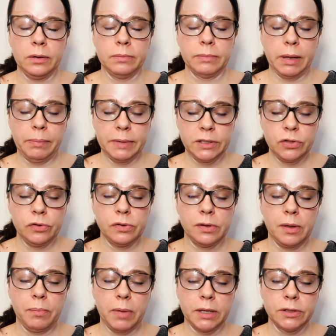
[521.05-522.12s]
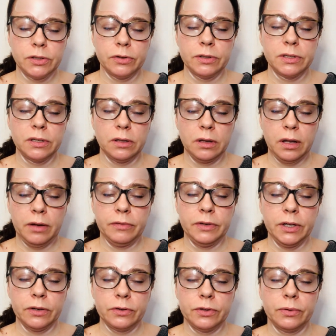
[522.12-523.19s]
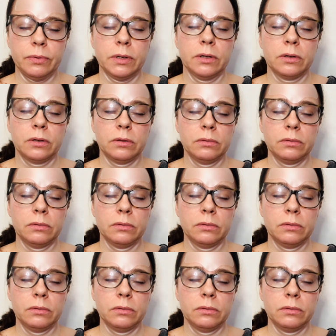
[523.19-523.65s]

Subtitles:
My mistress with the monster is in love, near to her...